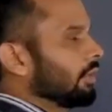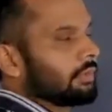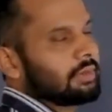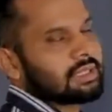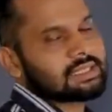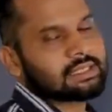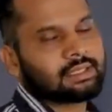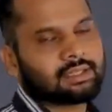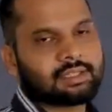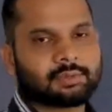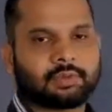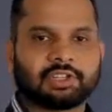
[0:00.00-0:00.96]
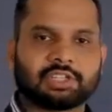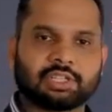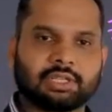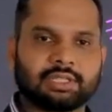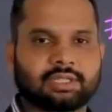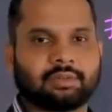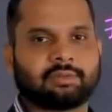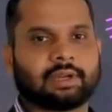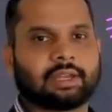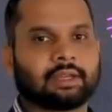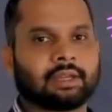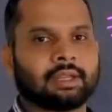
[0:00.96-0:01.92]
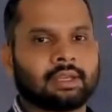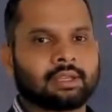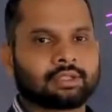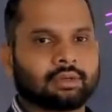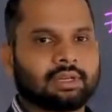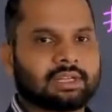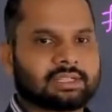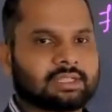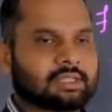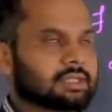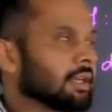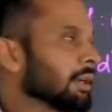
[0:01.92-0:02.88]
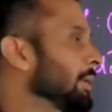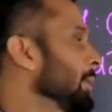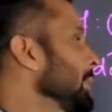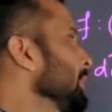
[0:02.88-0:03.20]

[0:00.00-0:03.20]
for which this function is defined. So let's start.